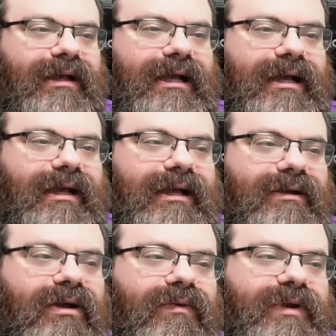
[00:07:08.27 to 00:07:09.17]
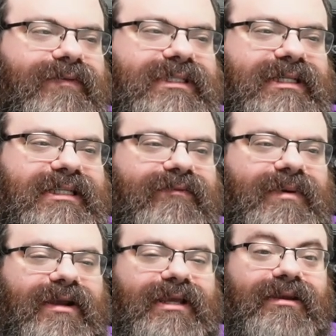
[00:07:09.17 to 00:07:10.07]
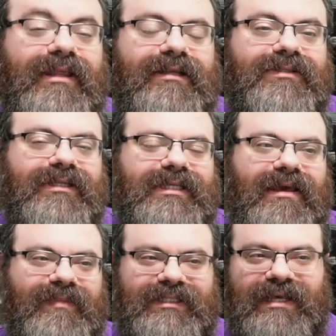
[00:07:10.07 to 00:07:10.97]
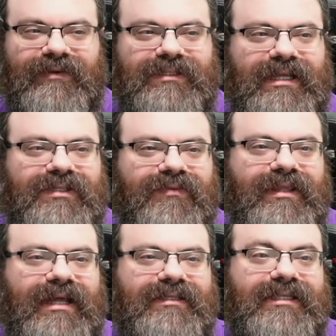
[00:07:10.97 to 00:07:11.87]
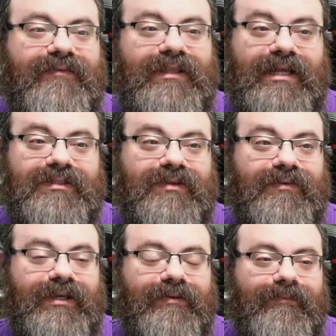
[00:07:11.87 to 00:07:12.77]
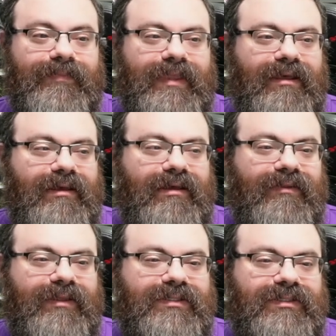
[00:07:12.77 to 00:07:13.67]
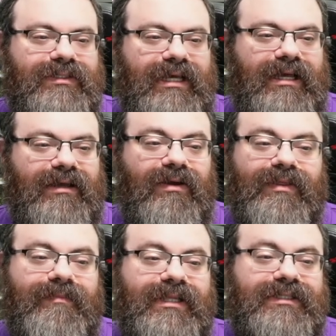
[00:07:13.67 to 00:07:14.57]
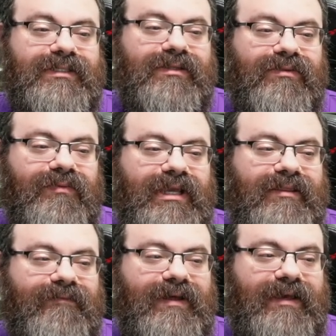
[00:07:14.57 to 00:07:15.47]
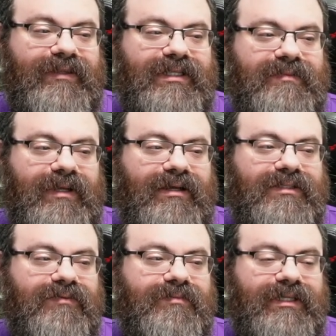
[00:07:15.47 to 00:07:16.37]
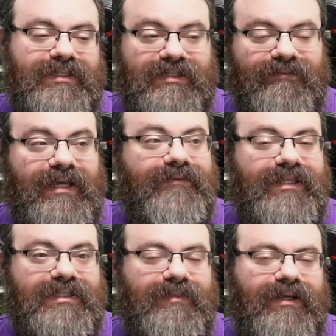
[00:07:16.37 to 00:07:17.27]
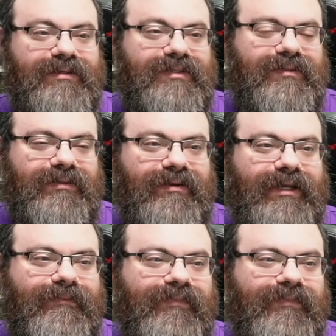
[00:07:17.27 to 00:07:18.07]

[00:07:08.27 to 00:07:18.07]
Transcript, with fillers: Uh, oh, we have a six, seven pair here. That so this can't be seven. So that's three. That's seven. That's three. This uh, oh, that places the three and the five in this box, which places the five in this box. All right.